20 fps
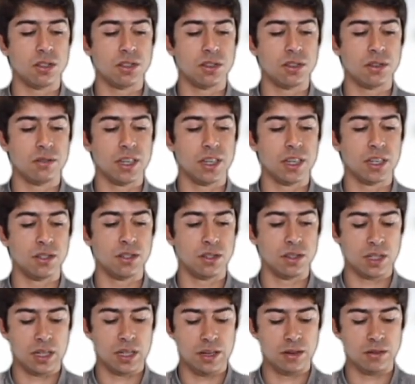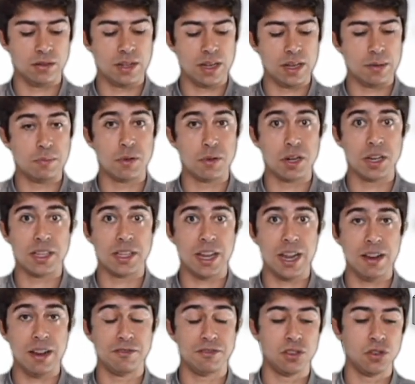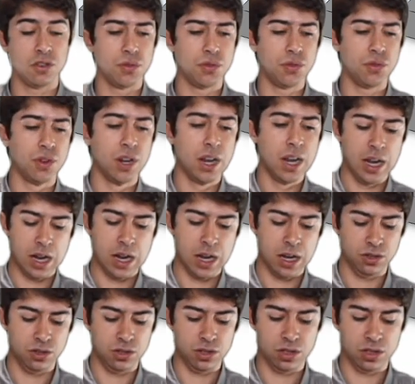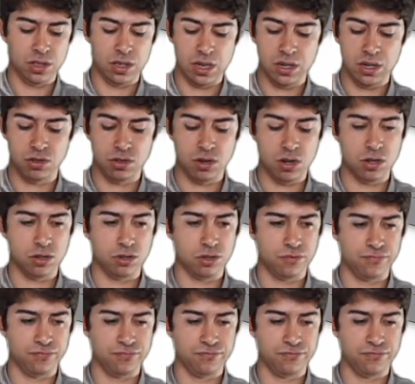So we can just click on that, press F2, and just say slot.